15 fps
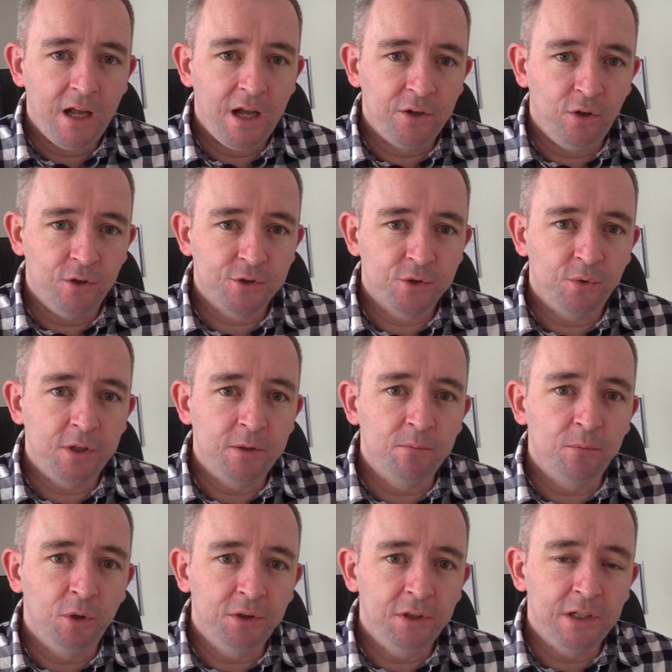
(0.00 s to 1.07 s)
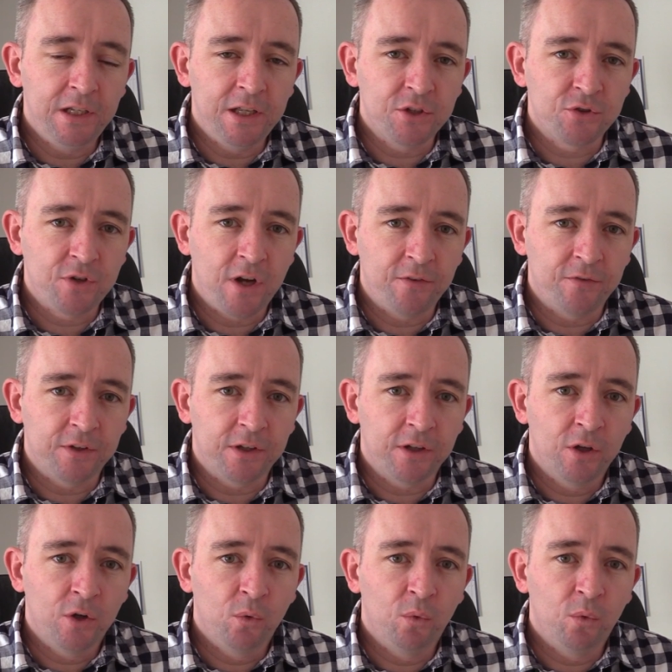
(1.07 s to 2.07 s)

And also in multi-lane traffic,